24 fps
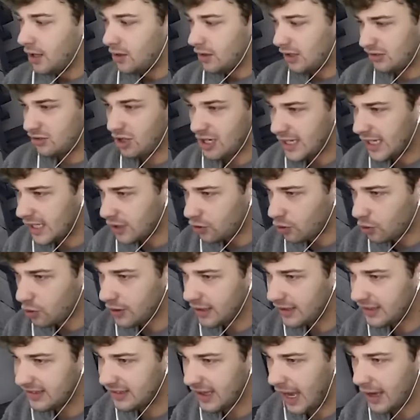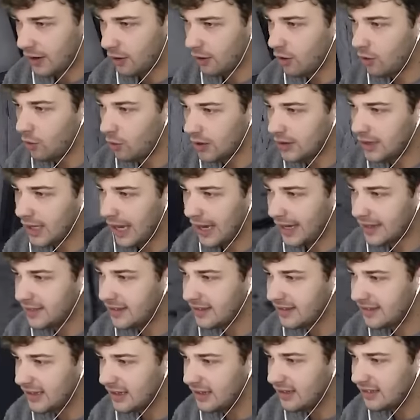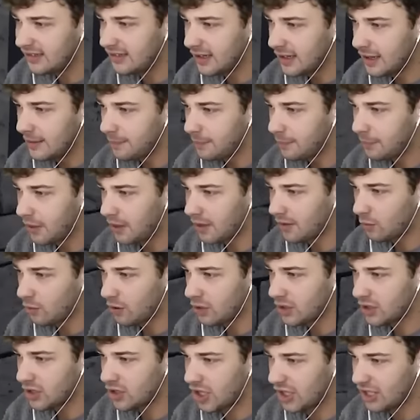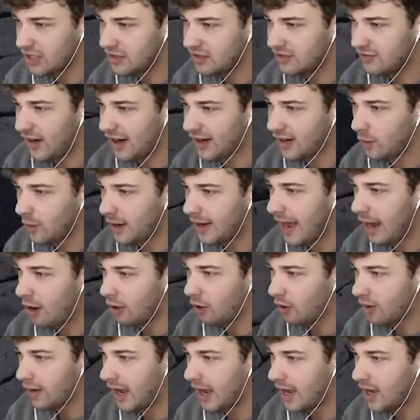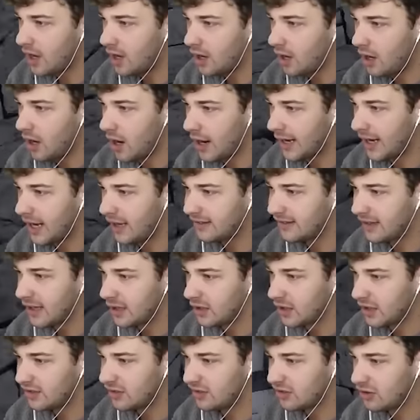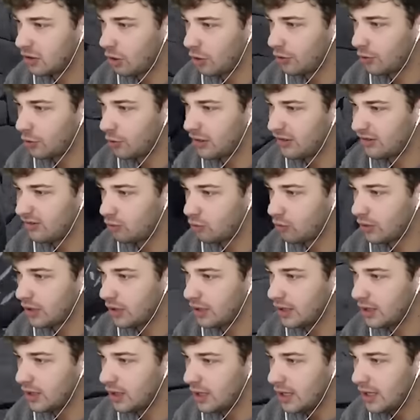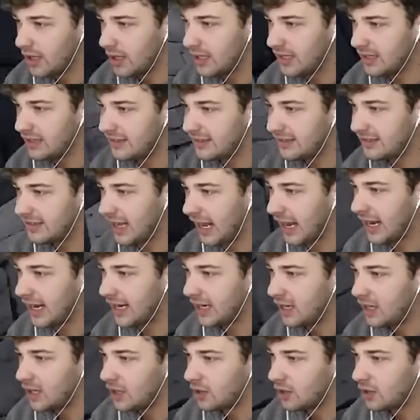Let's try to get through this. I don't know what the heck this is, but we're gonna try to just find a way out, okay? All right, guys, let's just go through this really insane,